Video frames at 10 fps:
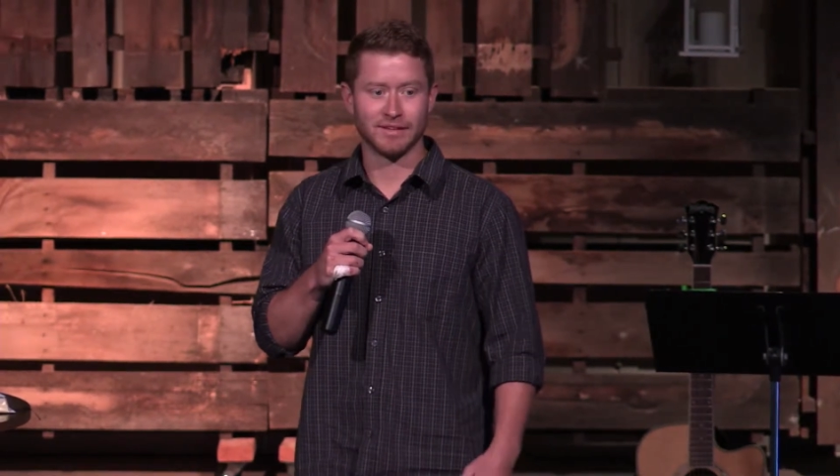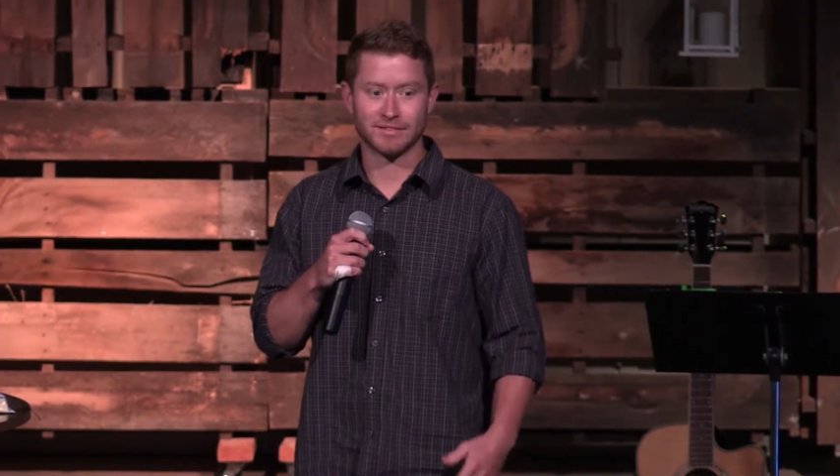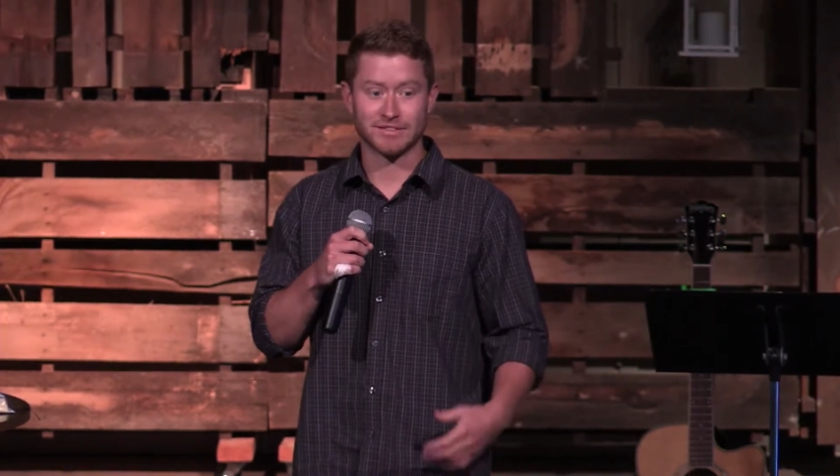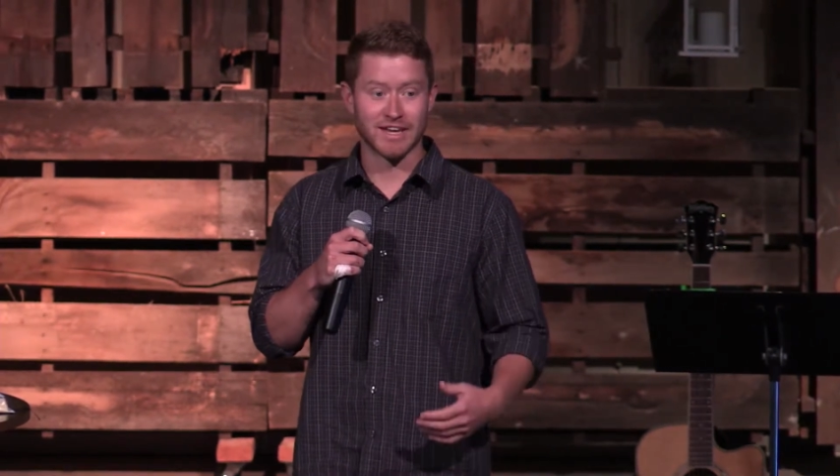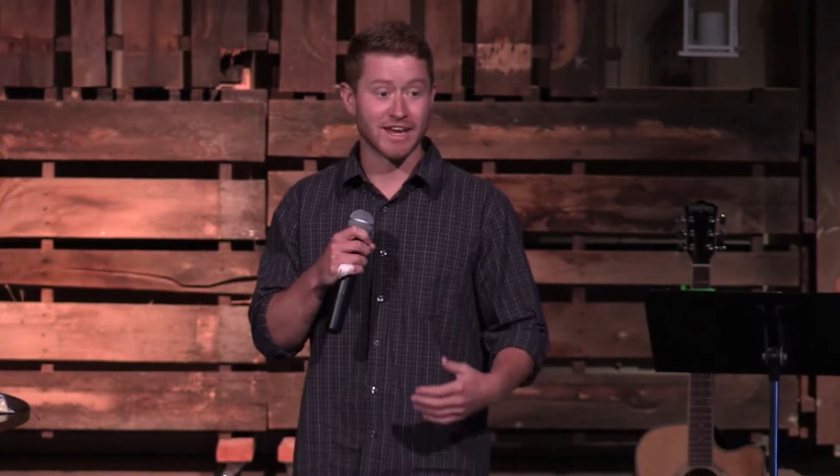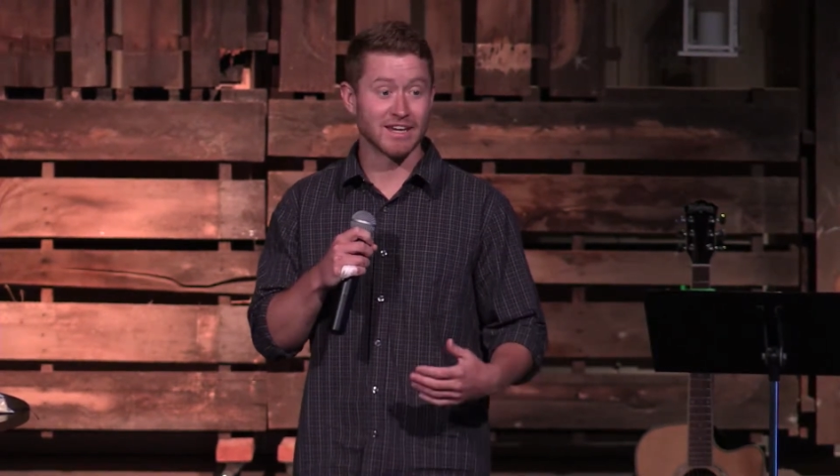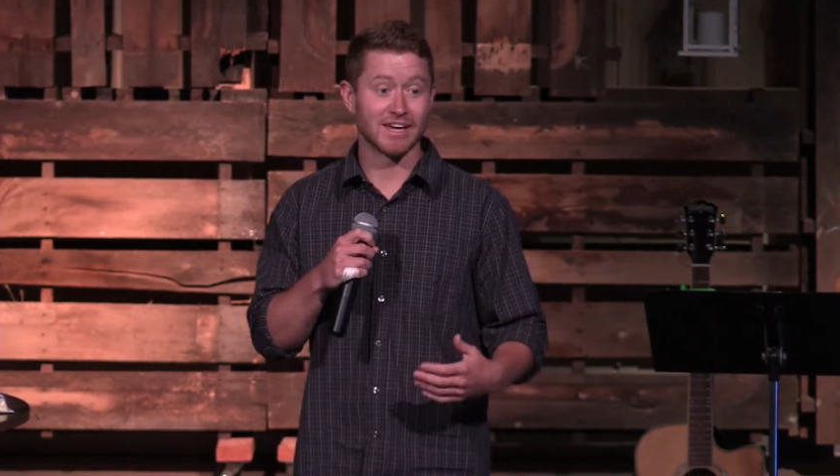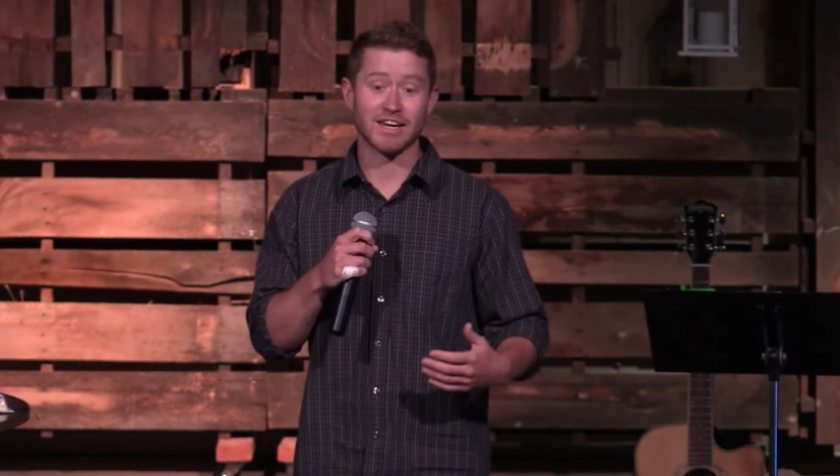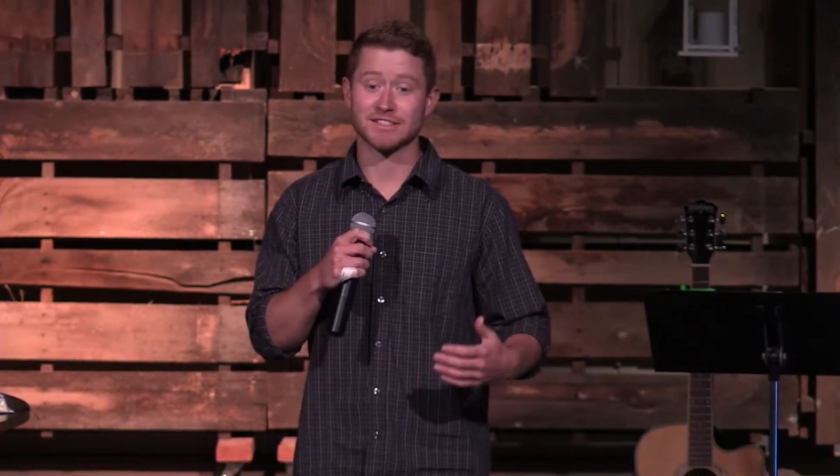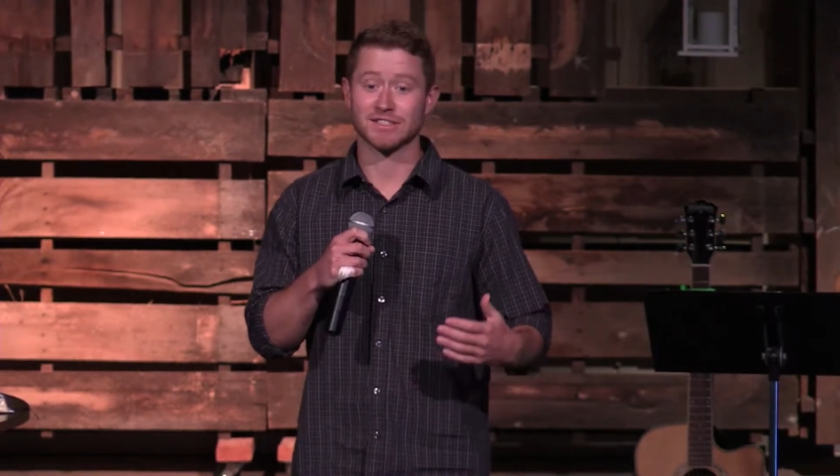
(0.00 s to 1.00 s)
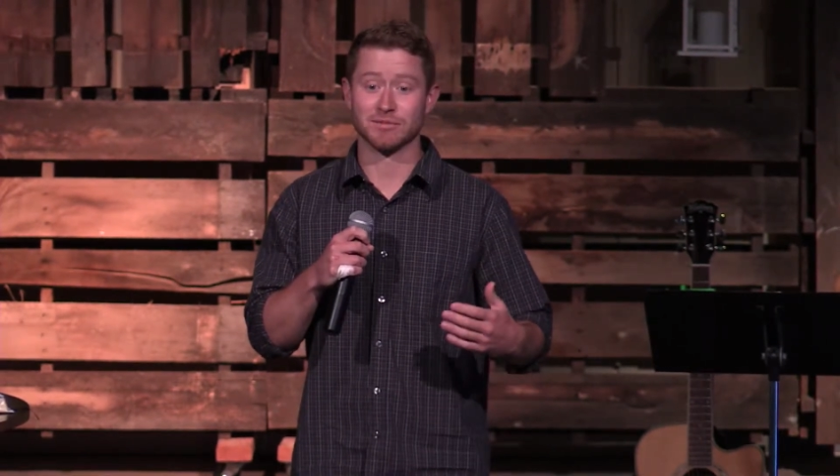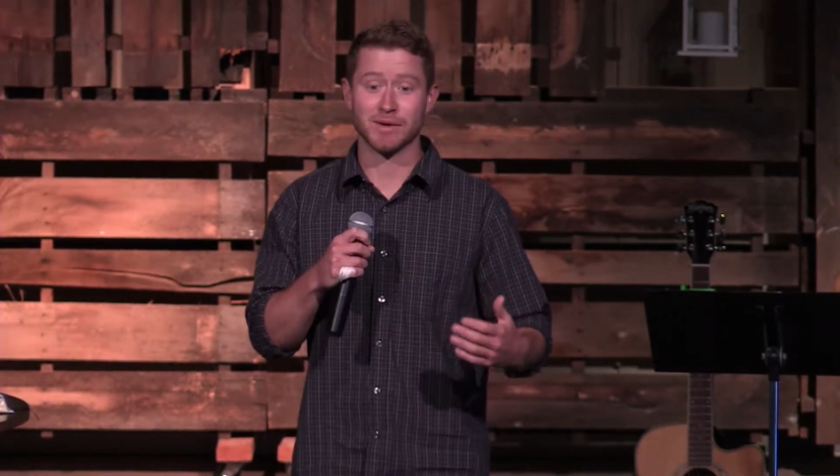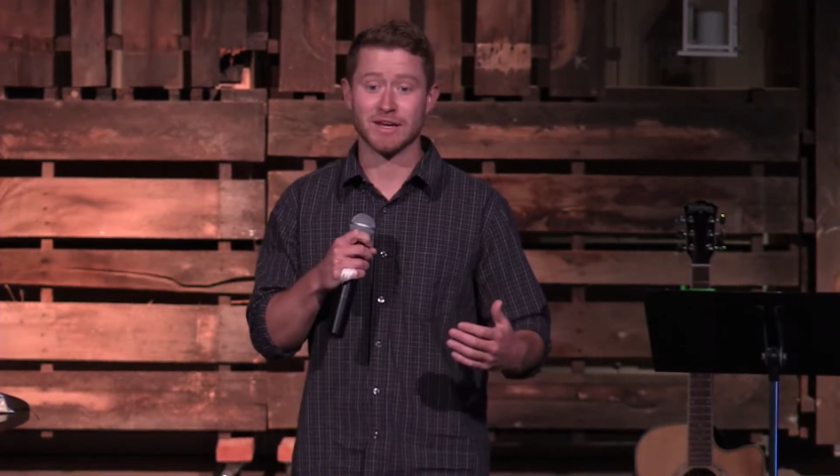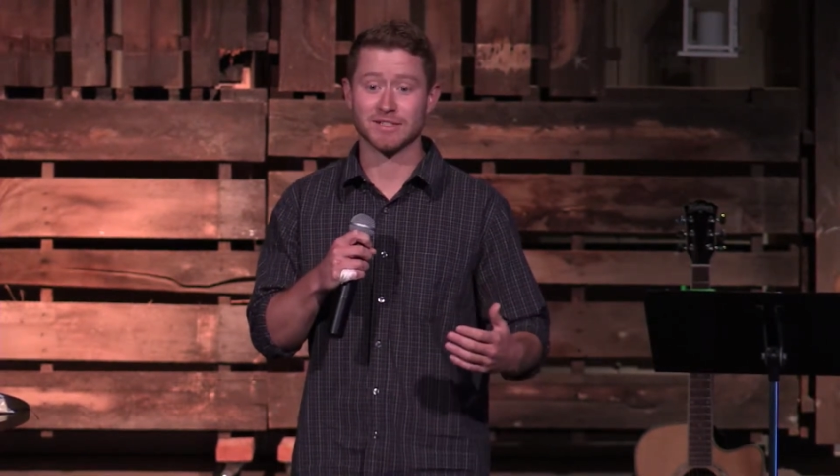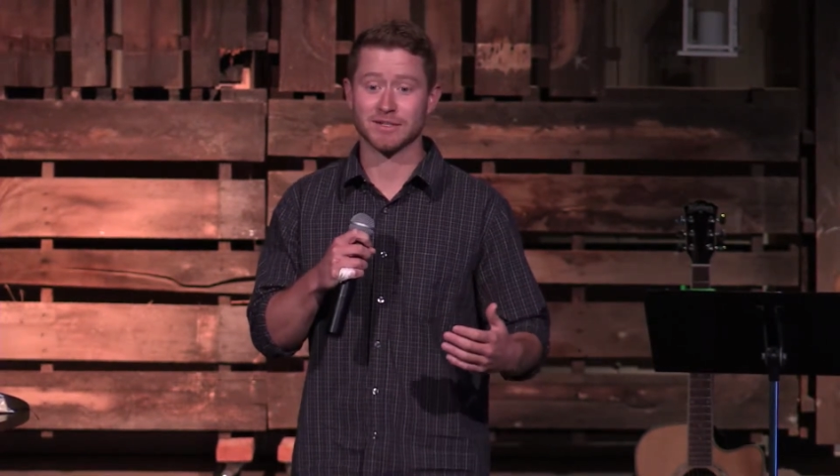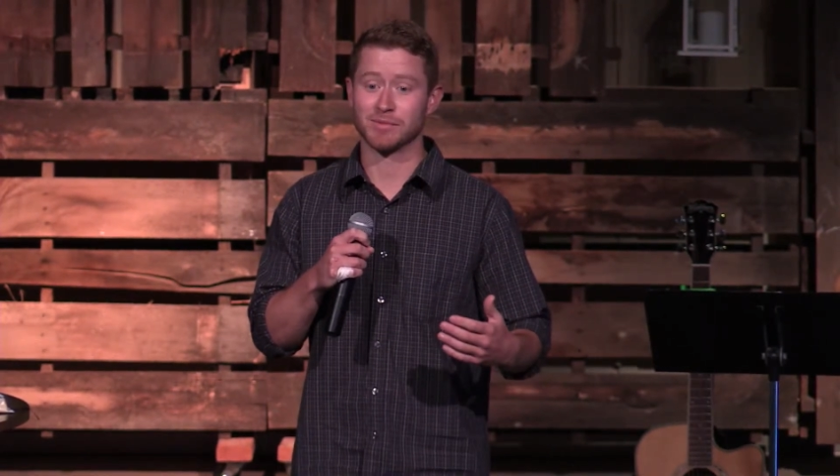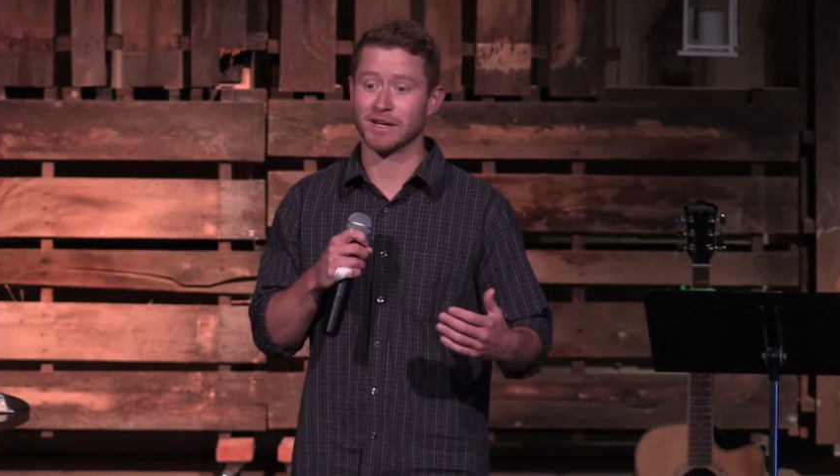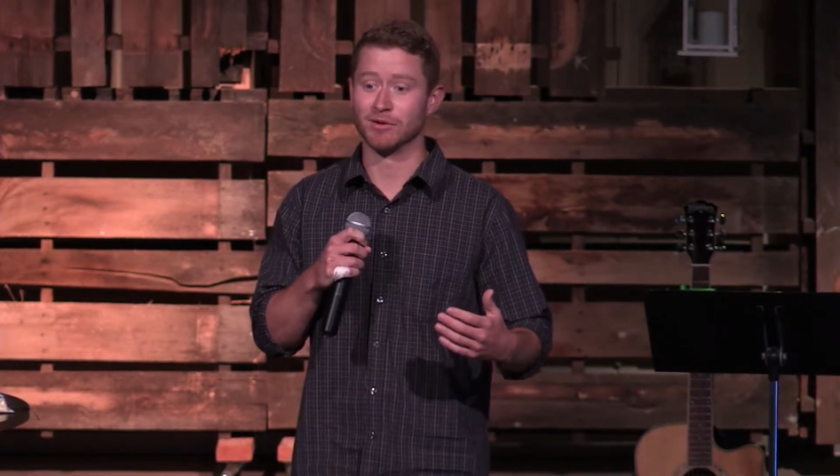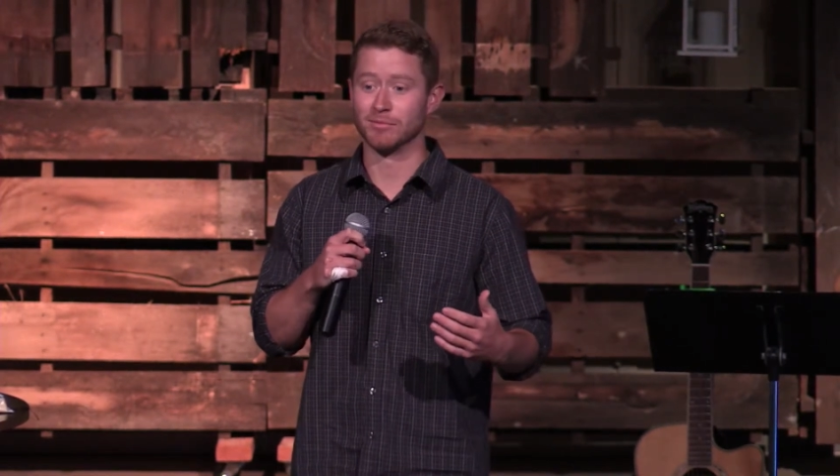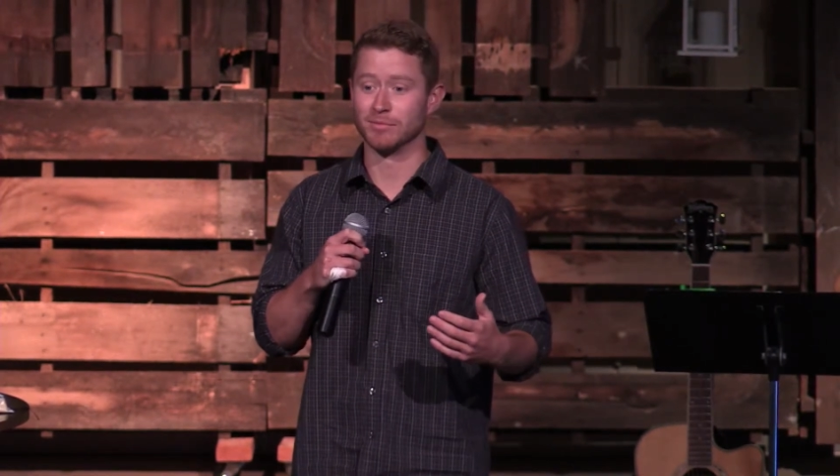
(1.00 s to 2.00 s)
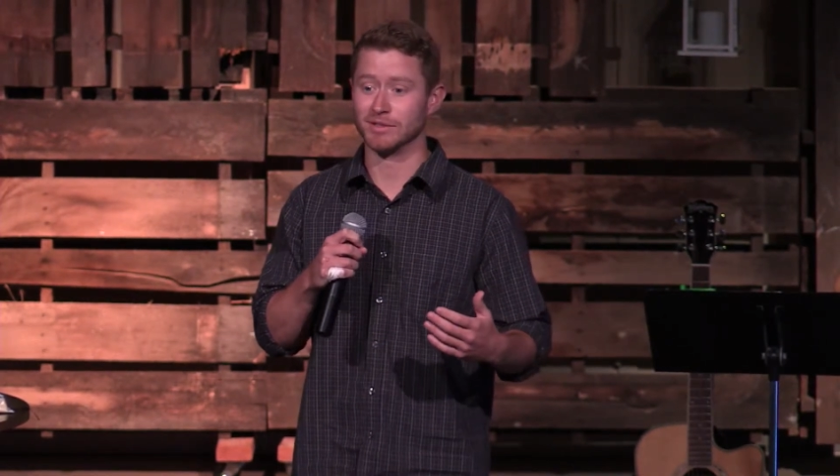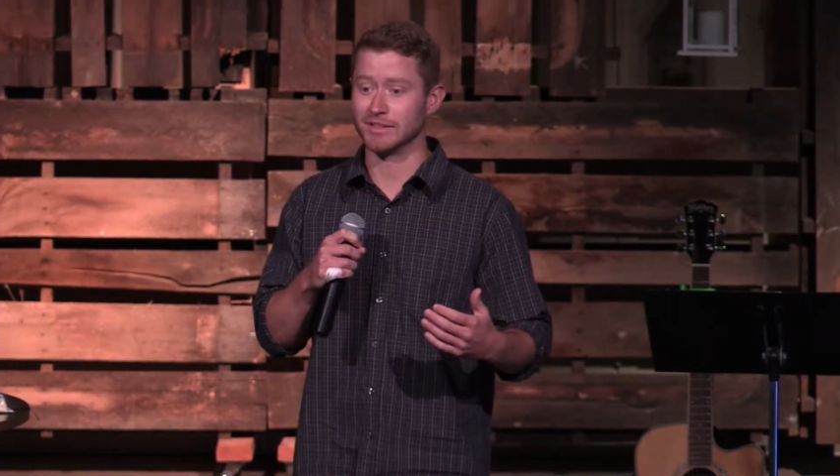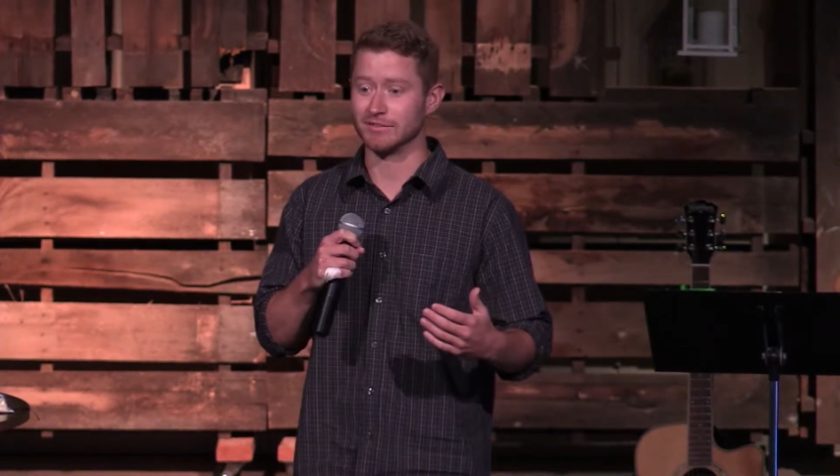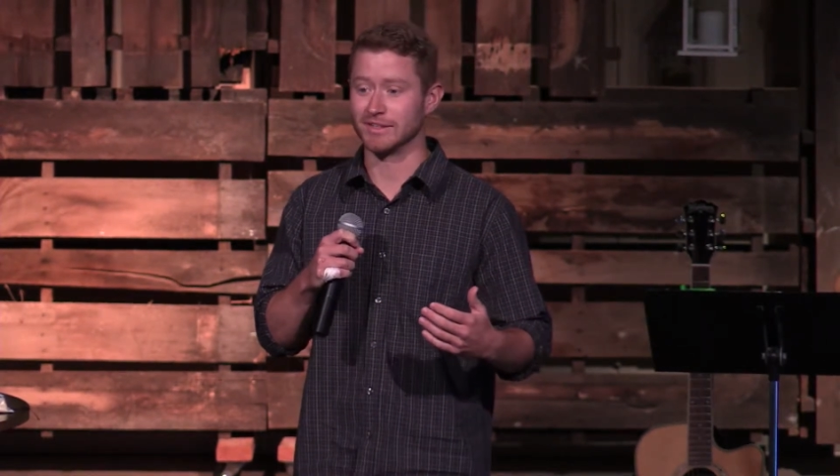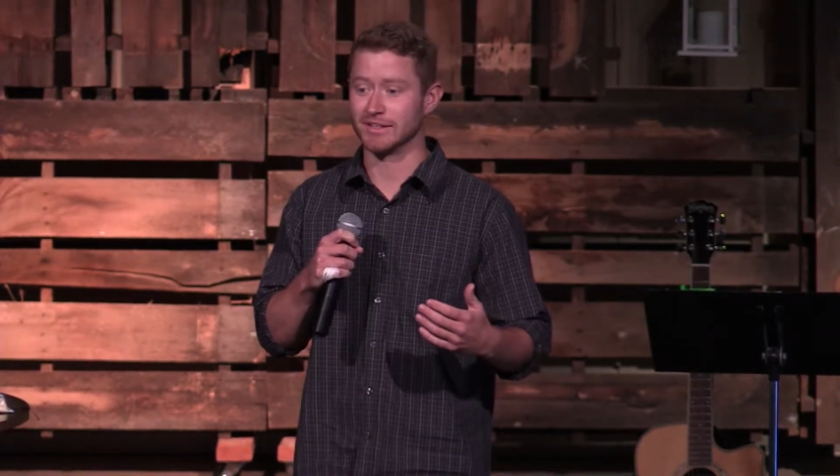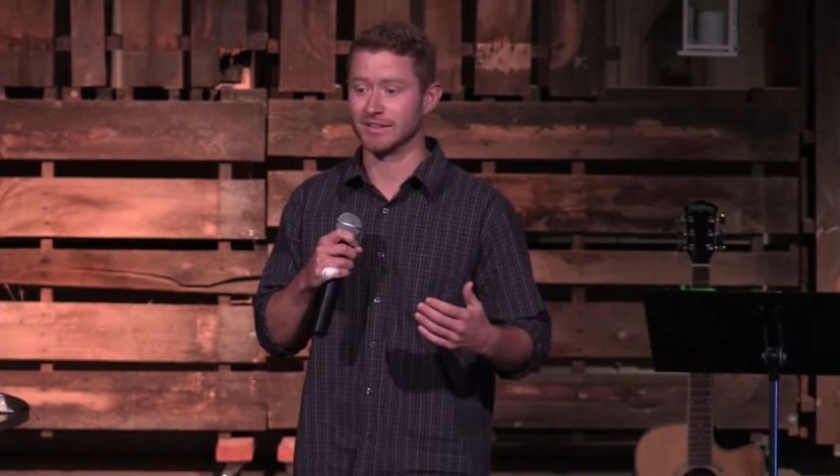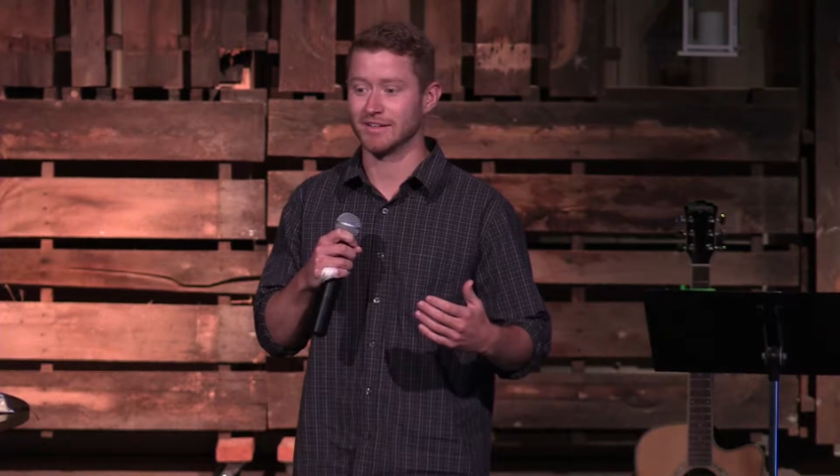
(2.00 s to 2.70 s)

Saying yes is amazing, but I don't believe that